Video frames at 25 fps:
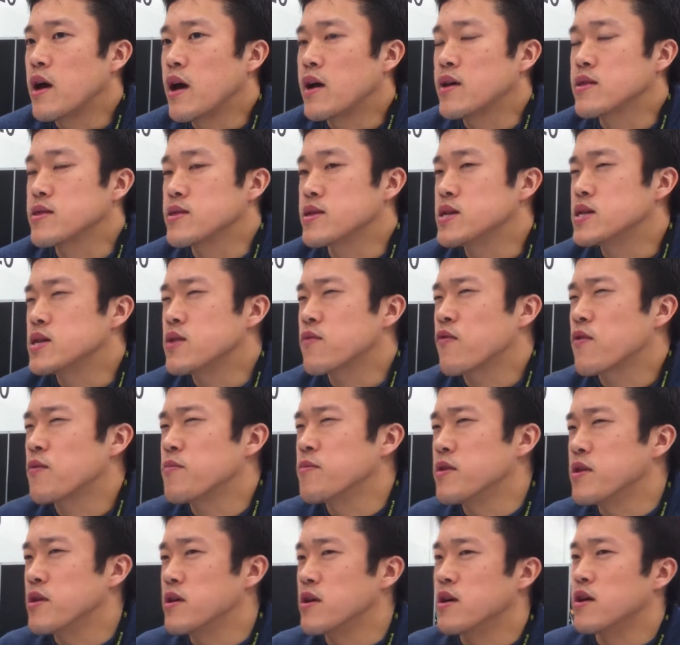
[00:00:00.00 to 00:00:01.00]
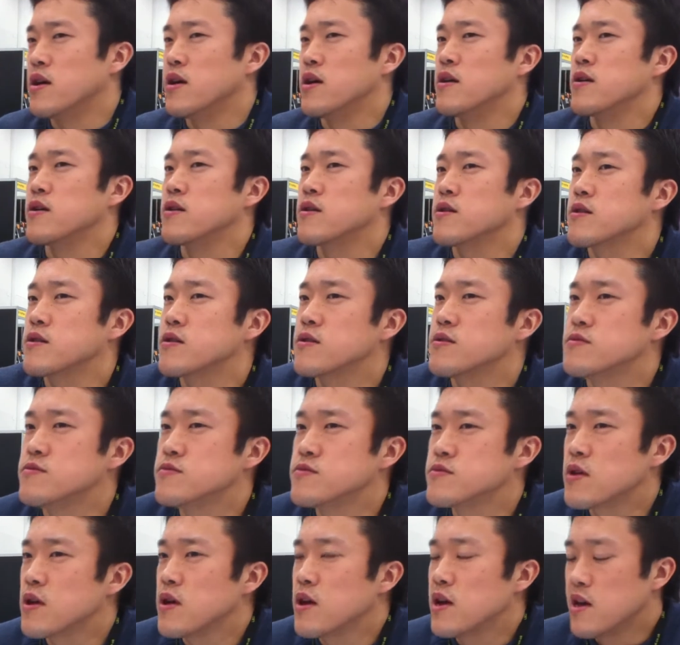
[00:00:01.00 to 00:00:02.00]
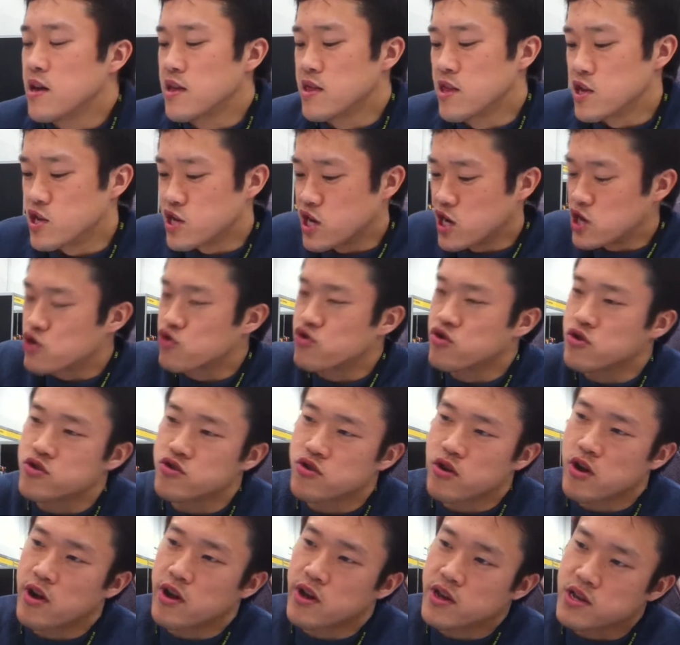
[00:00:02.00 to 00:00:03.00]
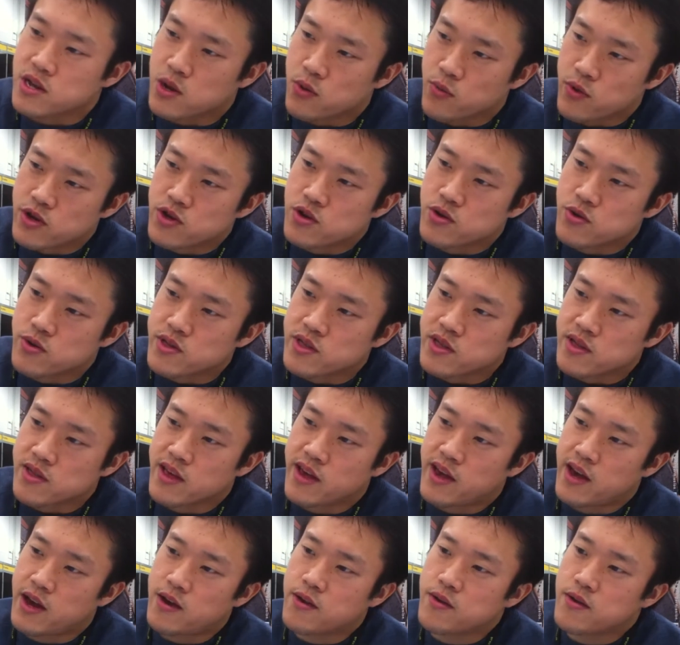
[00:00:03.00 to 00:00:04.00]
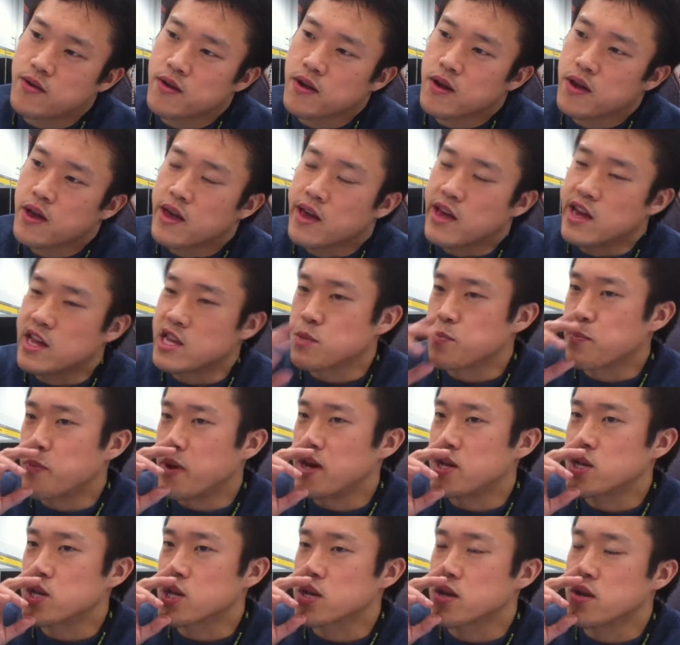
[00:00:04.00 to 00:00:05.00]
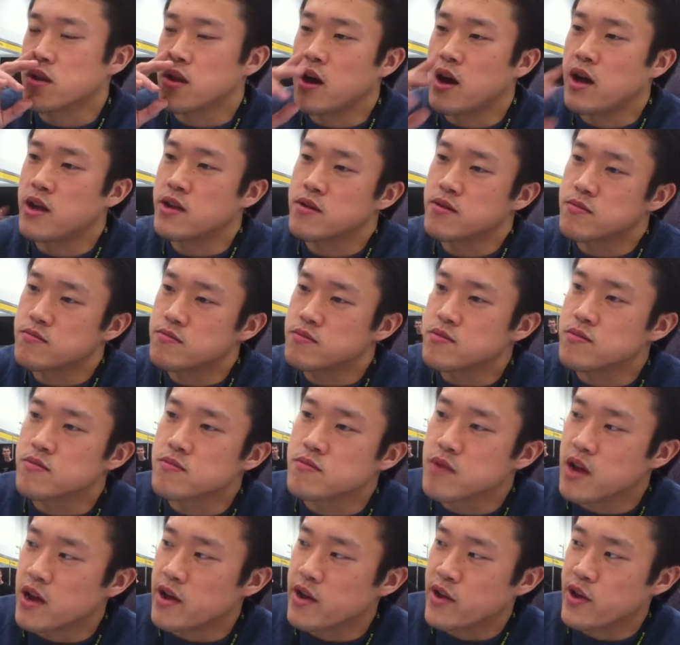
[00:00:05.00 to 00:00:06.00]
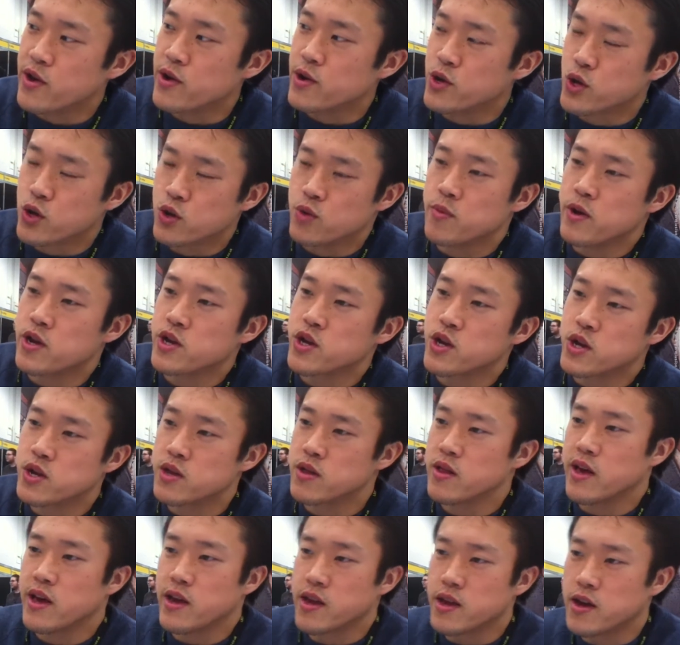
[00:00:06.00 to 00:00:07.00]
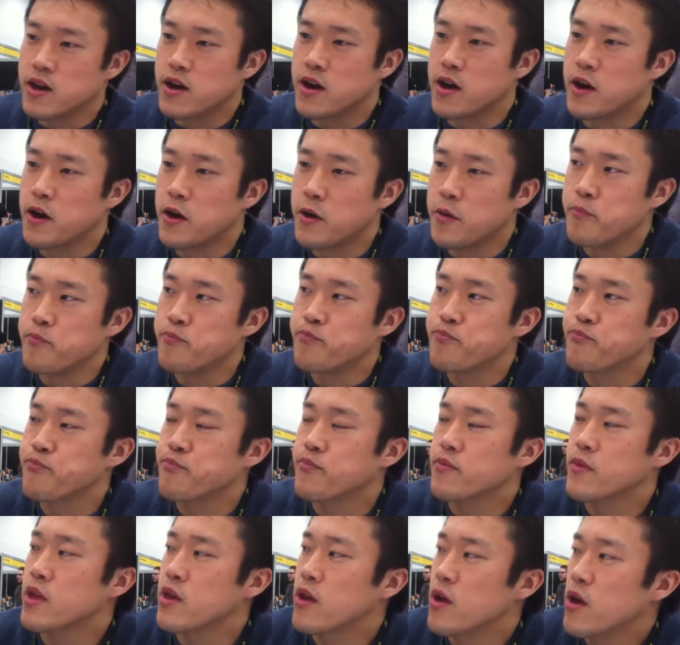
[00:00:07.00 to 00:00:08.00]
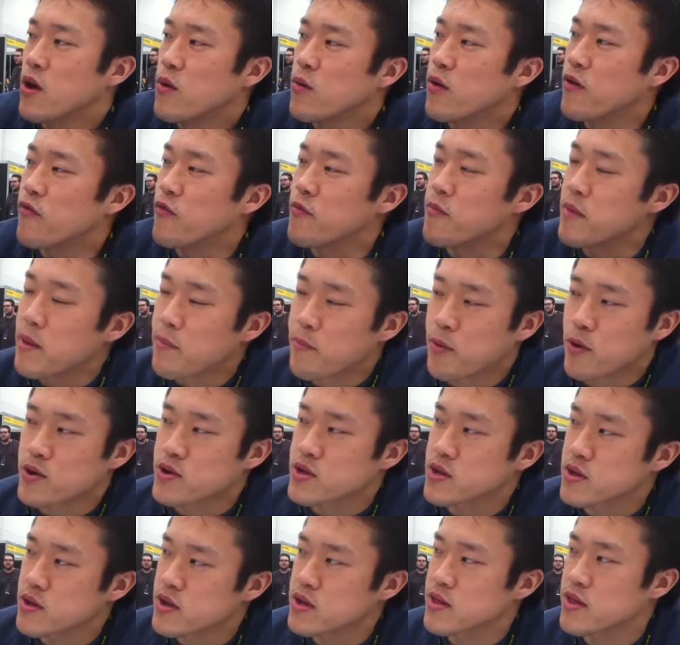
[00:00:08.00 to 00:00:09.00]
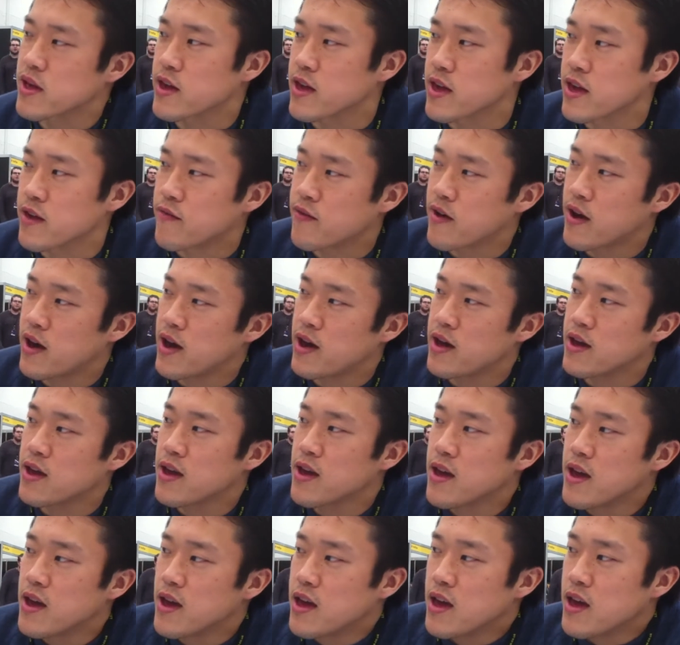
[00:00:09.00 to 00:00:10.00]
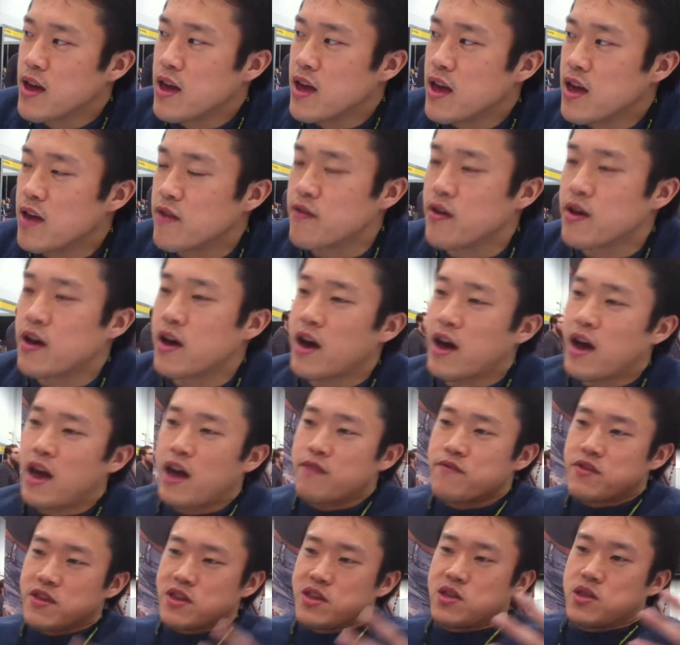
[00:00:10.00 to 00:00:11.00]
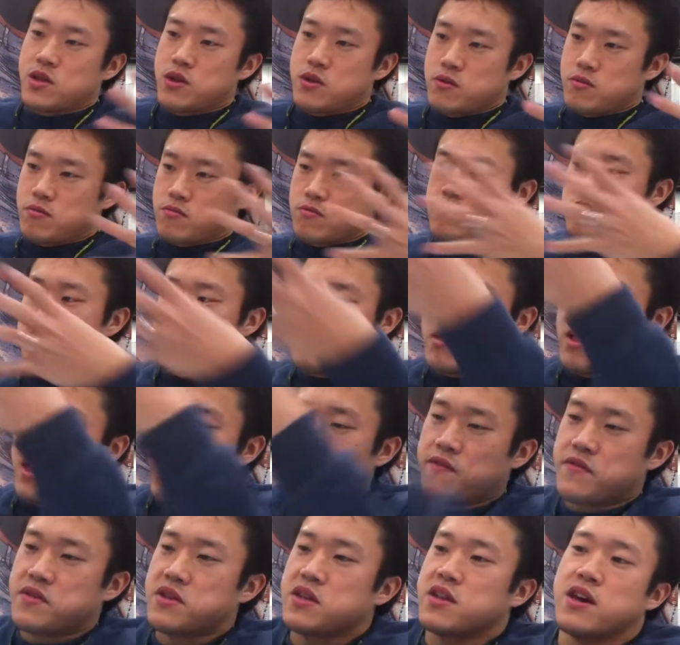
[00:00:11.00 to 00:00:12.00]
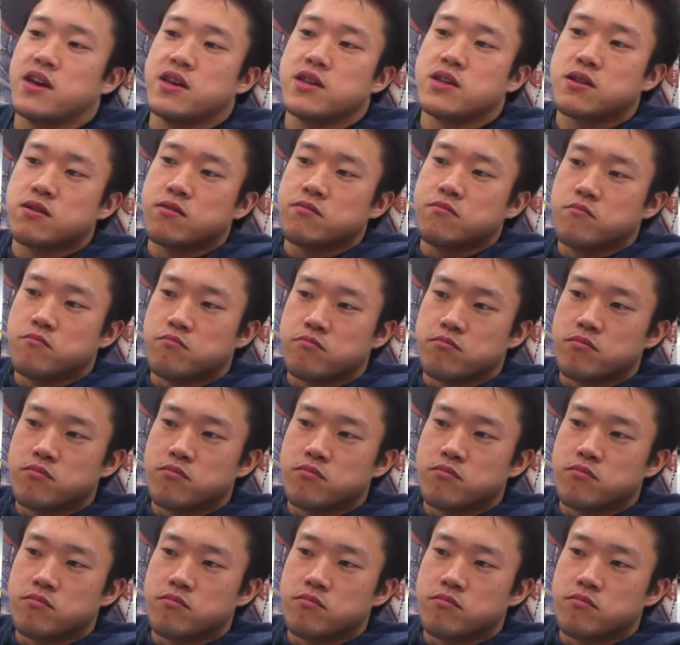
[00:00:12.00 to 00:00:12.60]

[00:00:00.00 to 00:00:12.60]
At least from the gestural drawings, like when you're doing the layout, it's best to not adhere too much to well, for me personally, like if I have these life-size